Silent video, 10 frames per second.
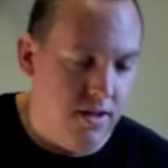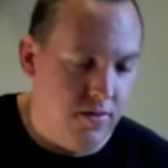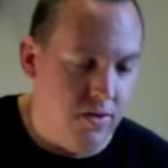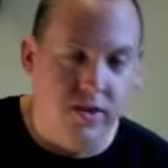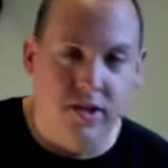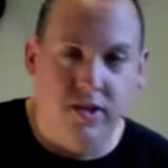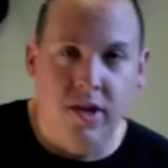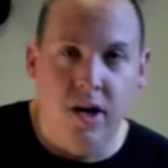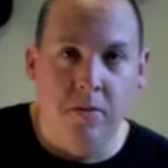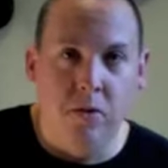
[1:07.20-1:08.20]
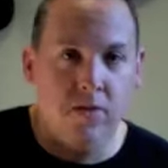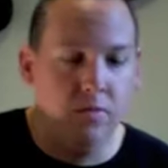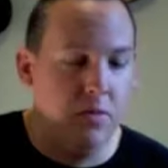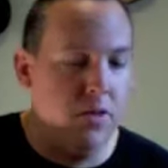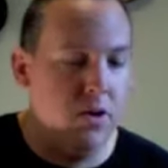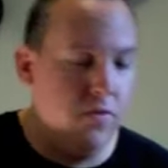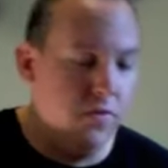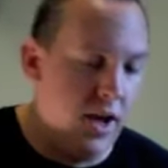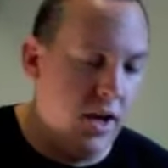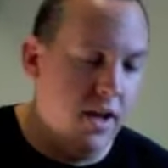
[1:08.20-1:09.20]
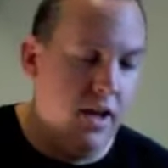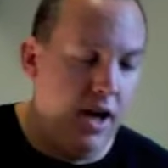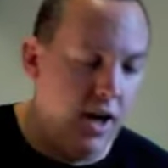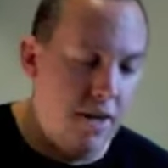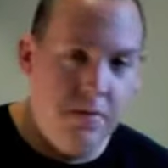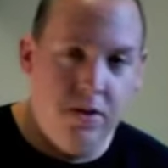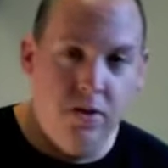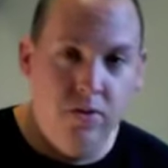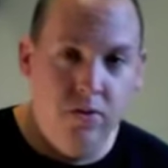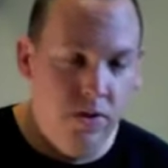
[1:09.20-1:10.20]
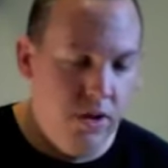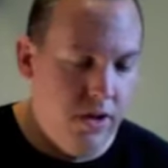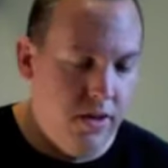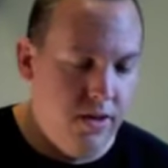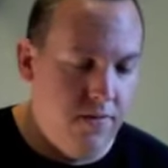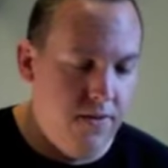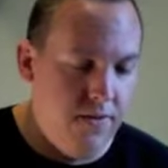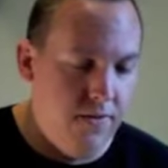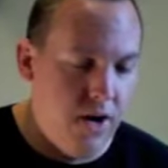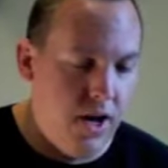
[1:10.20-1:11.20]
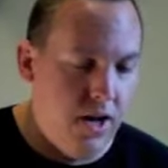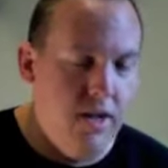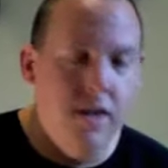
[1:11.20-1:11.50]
For instance, there I'm going from the 3rd fret up to the 5th fret.